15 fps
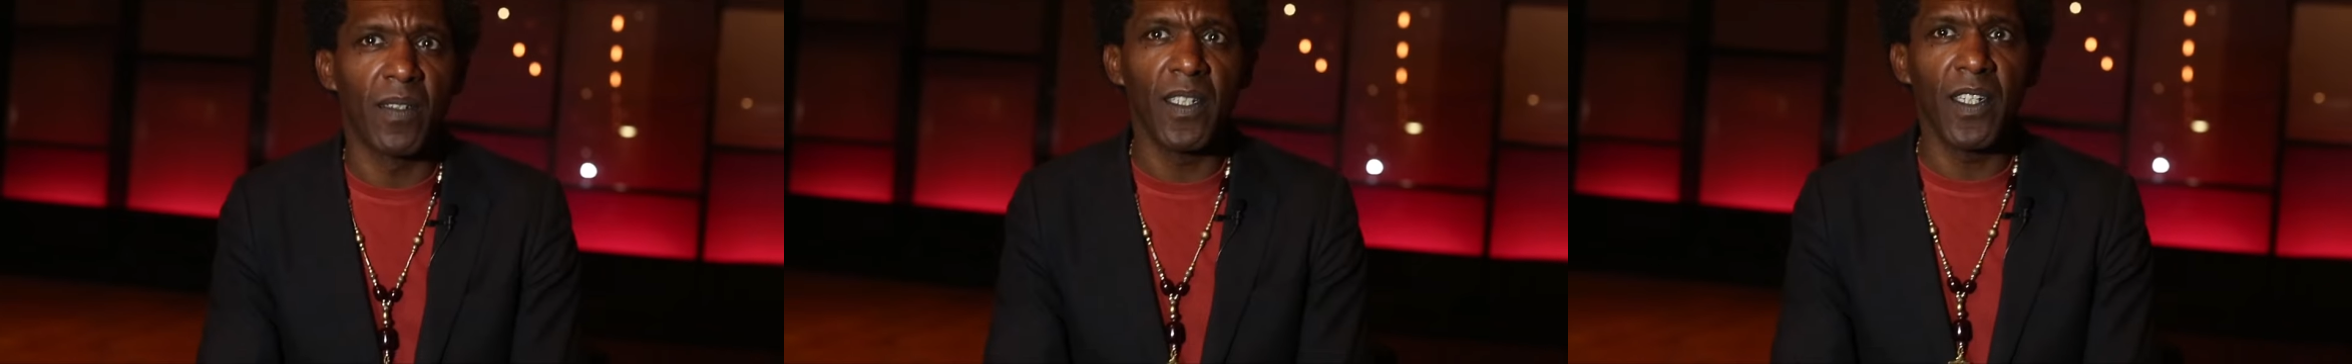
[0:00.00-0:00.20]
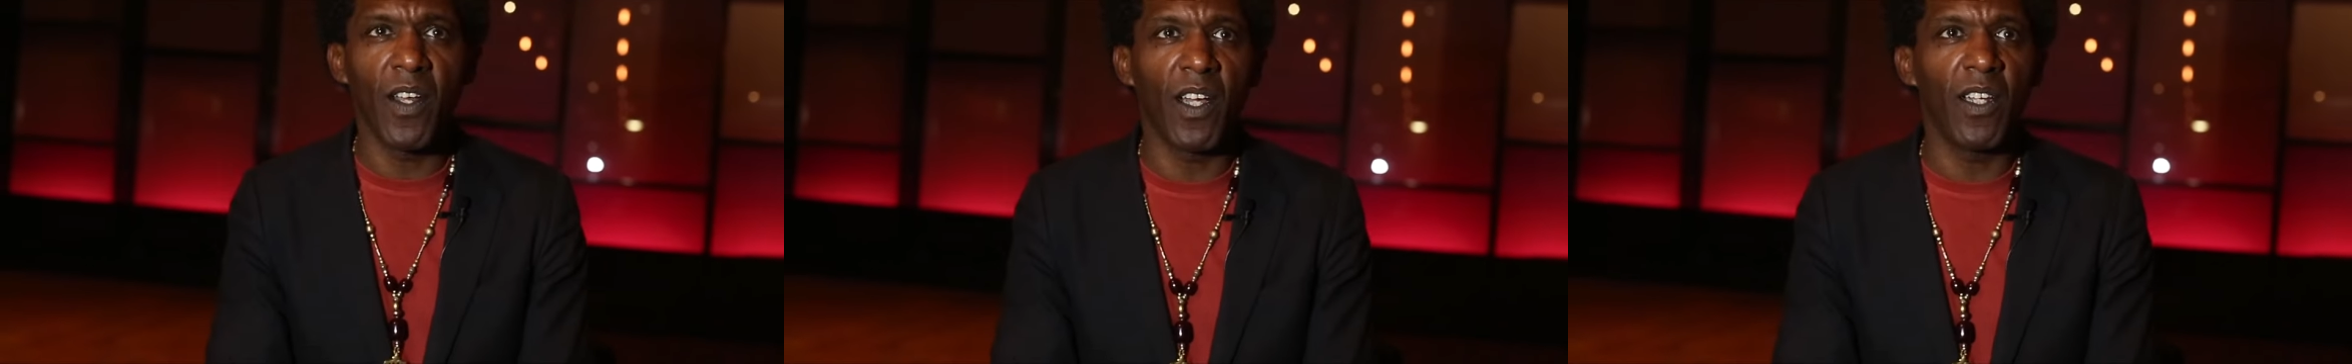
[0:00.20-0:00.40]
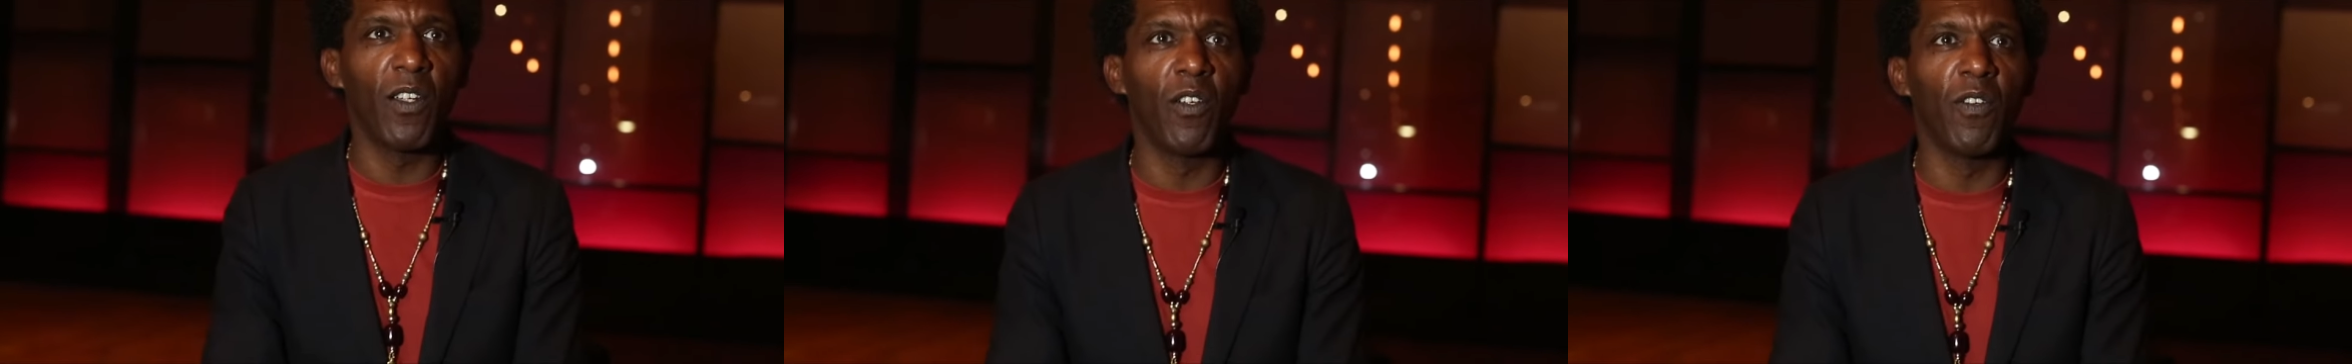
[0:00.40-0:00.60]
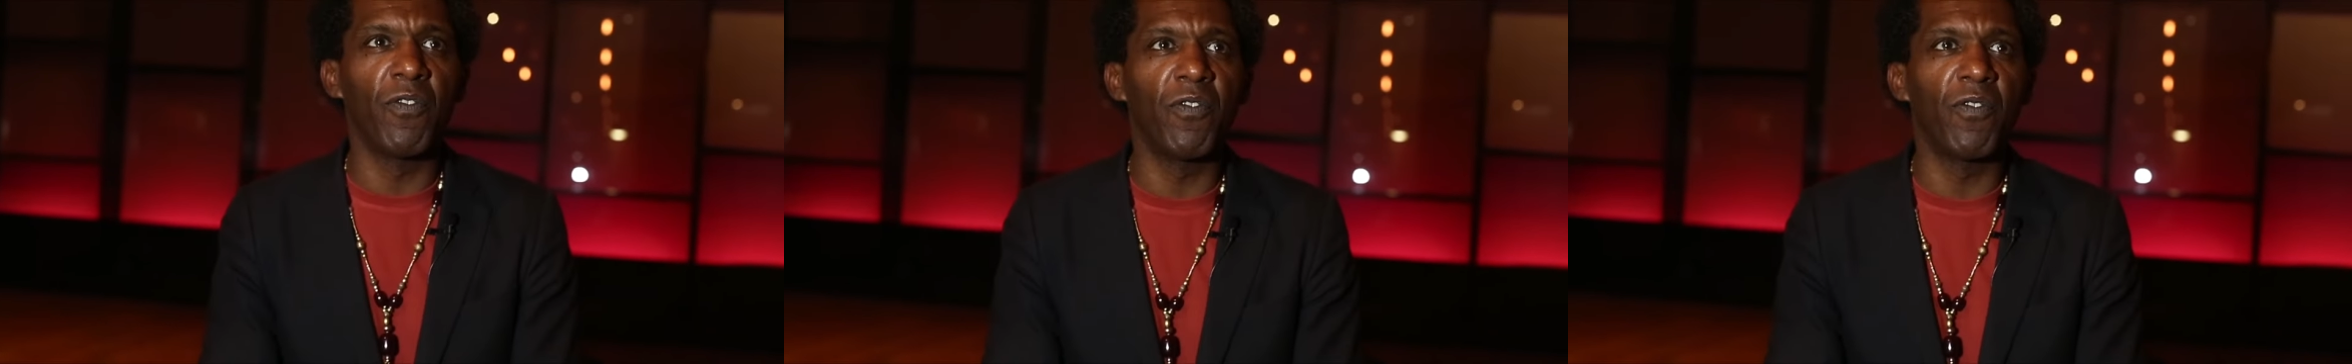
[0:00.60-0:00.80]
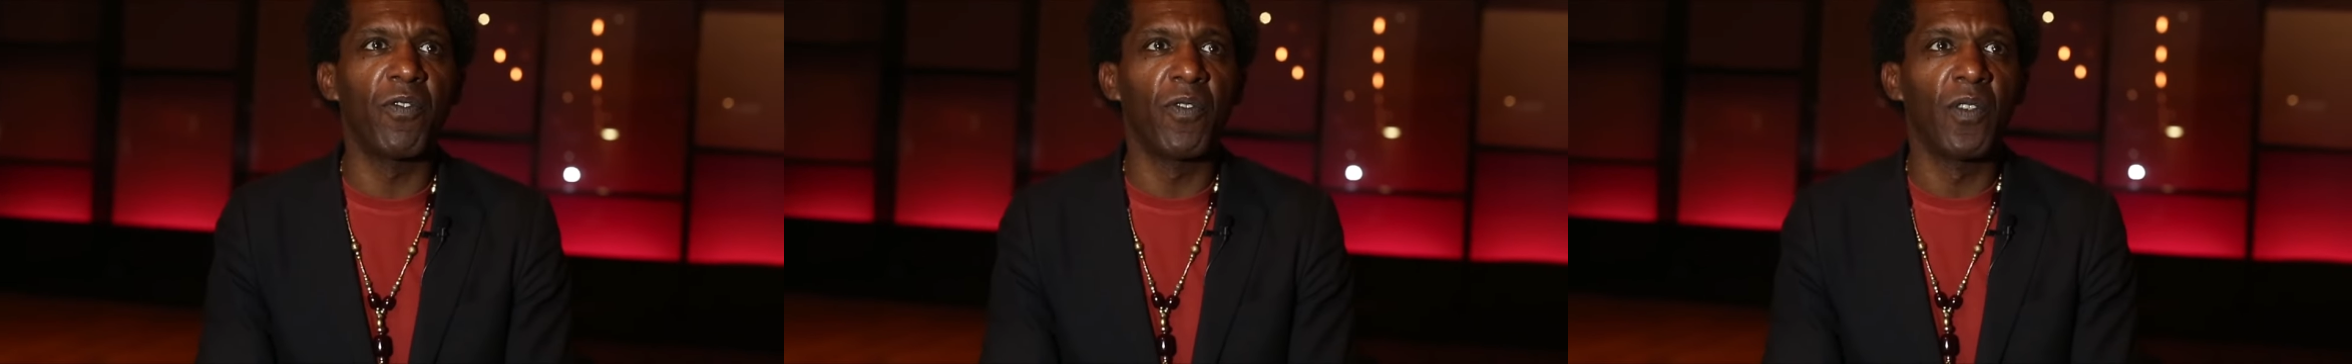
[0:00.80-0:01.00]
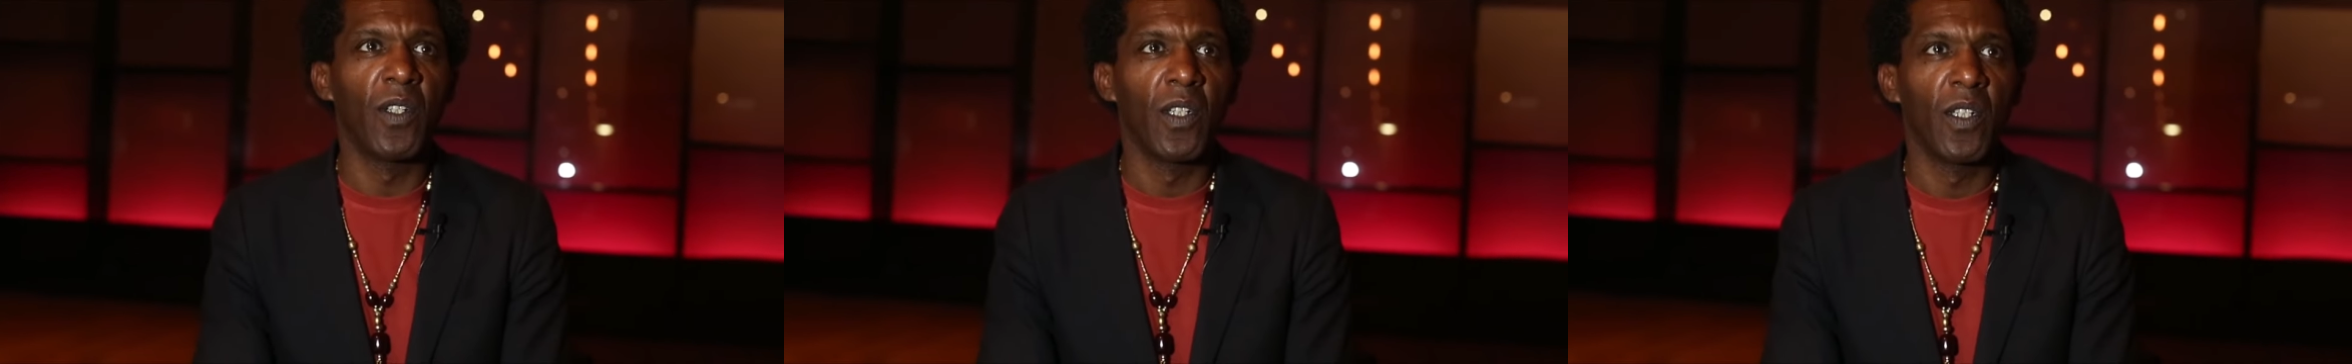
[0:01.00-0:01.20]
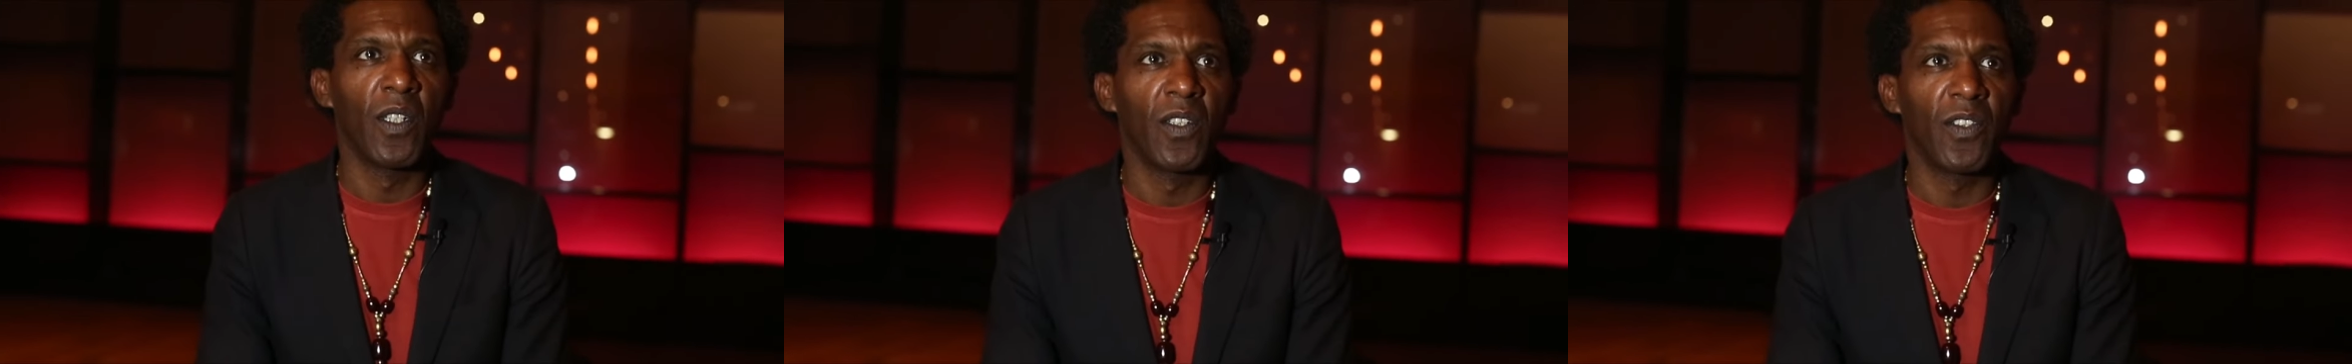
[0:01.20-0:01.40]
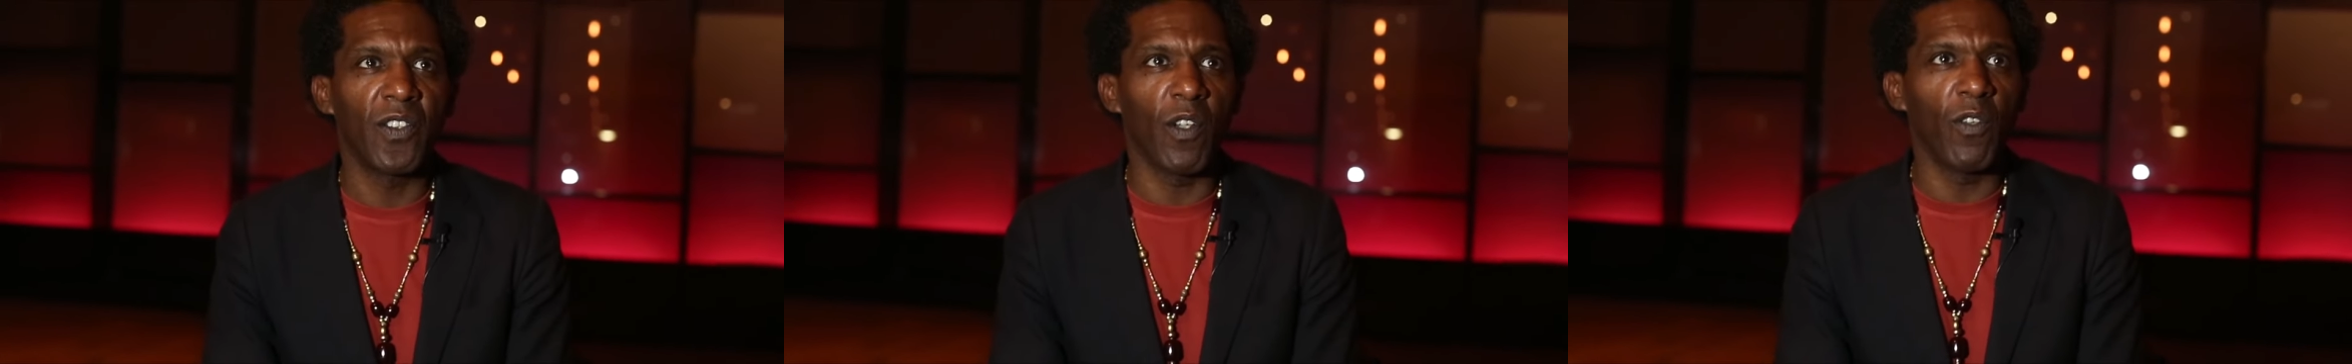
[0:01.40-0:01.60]
You know, I love
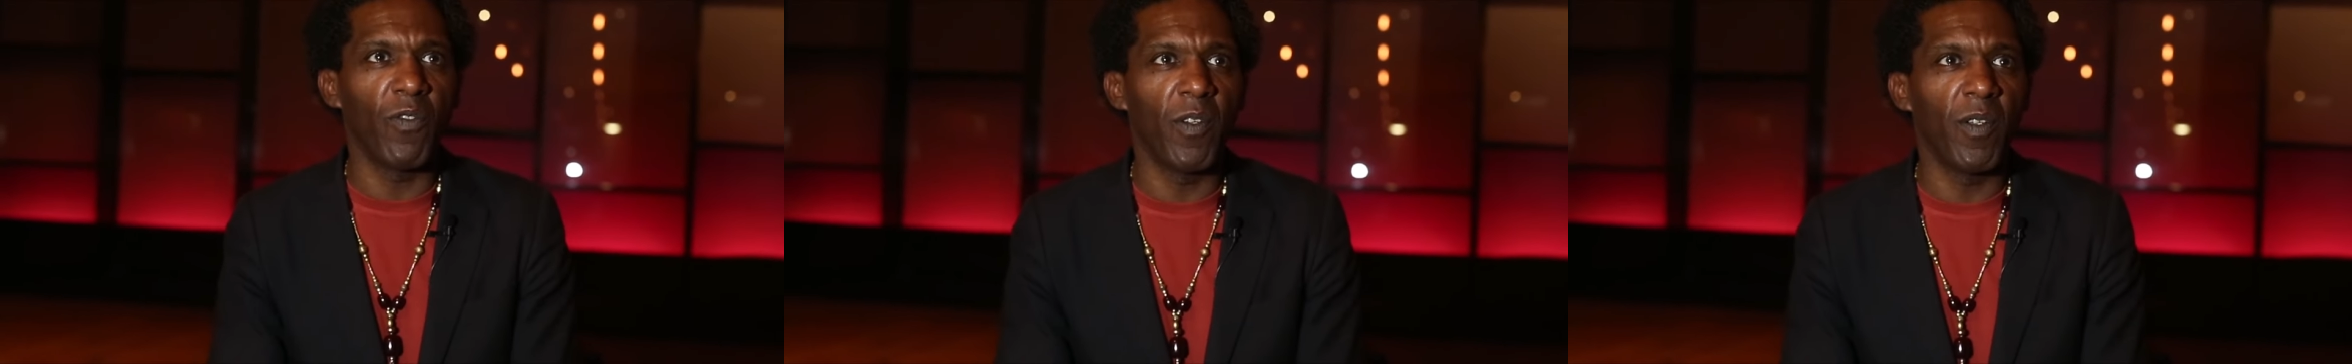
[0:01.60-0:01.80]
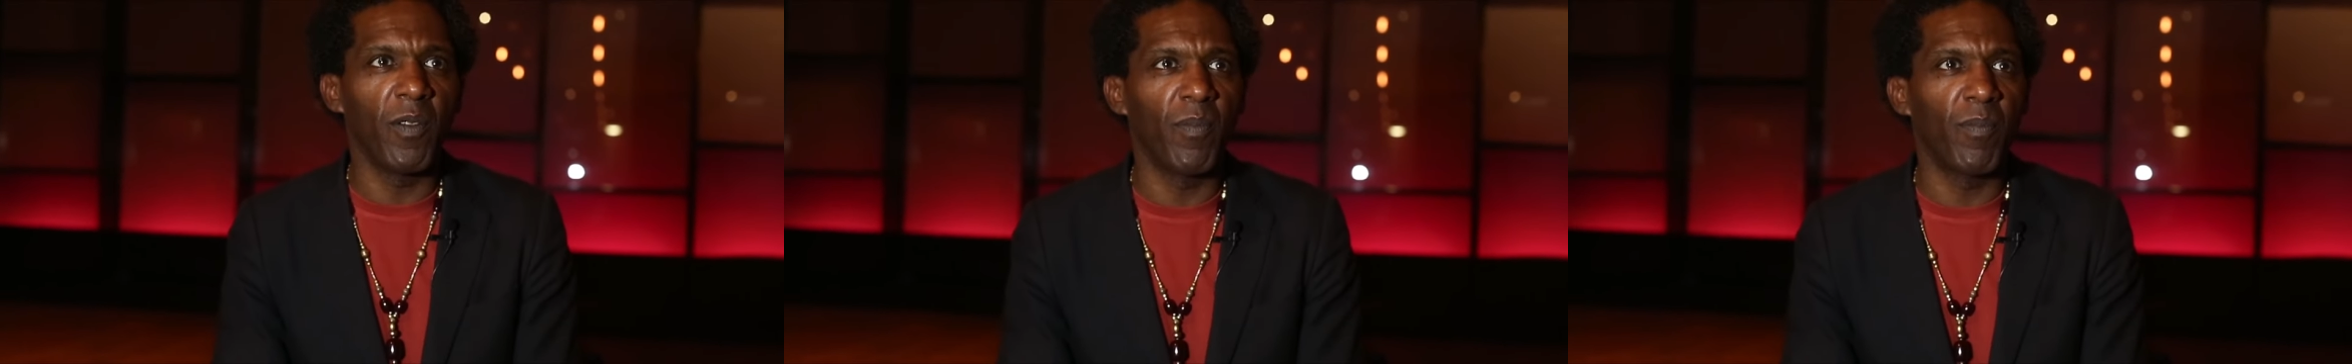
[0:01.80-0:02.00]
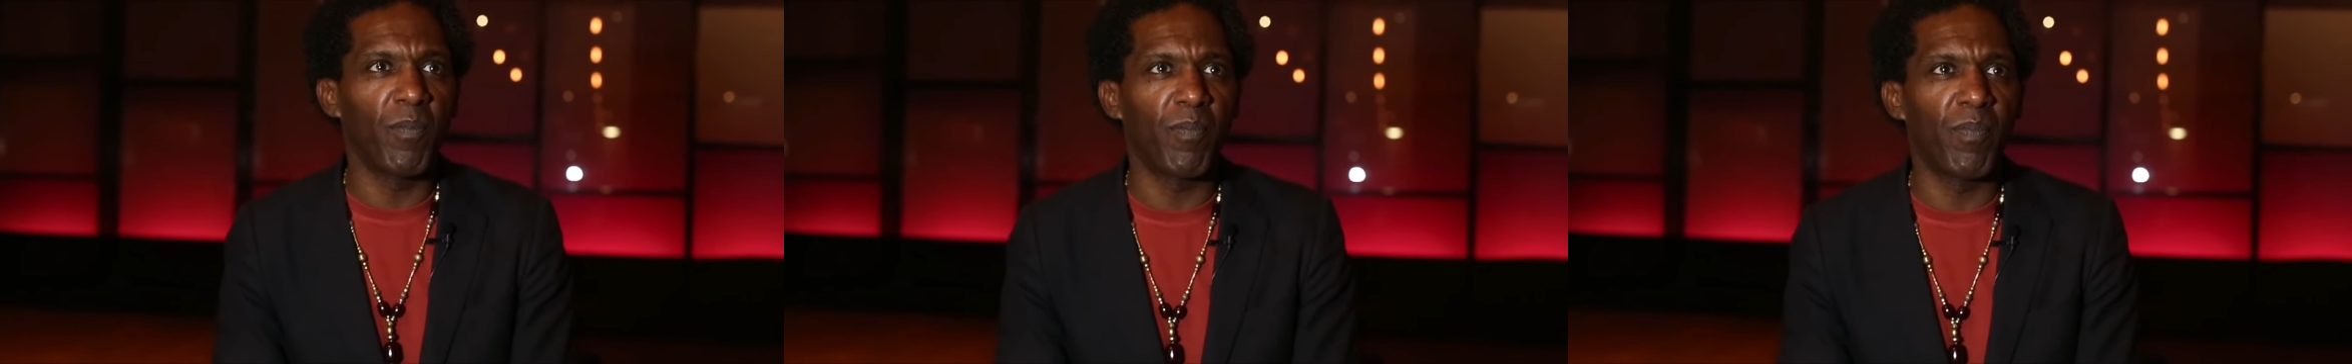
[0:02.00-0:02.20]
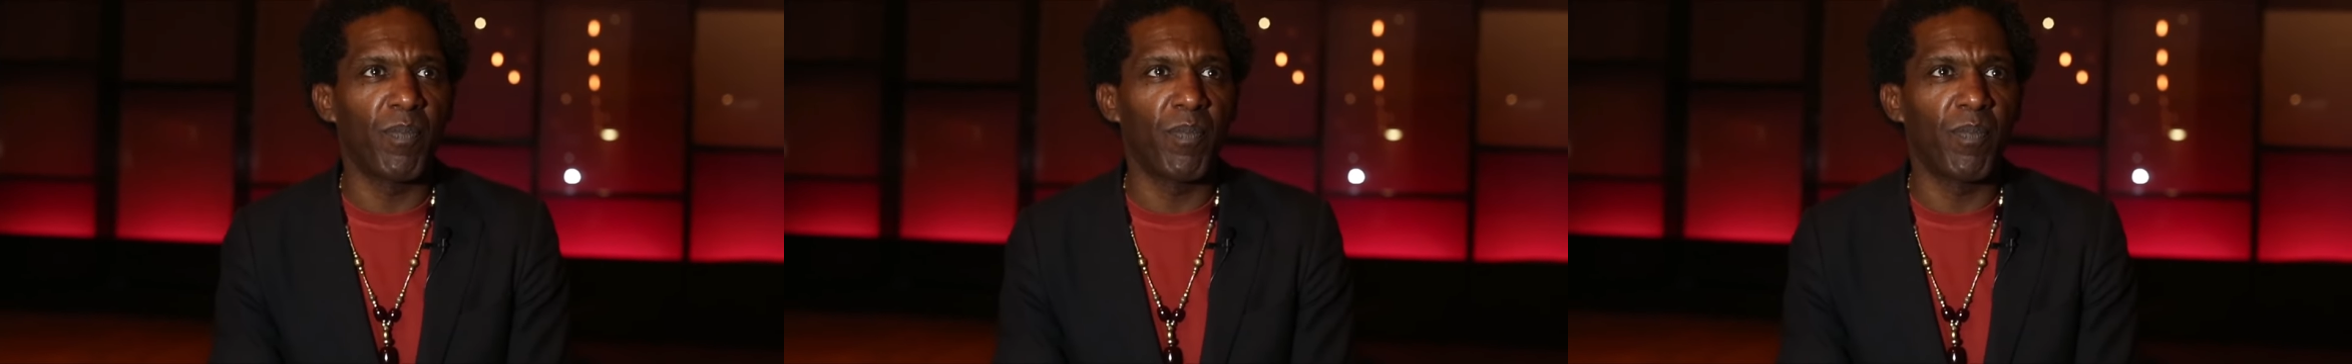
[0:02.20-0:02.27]
solving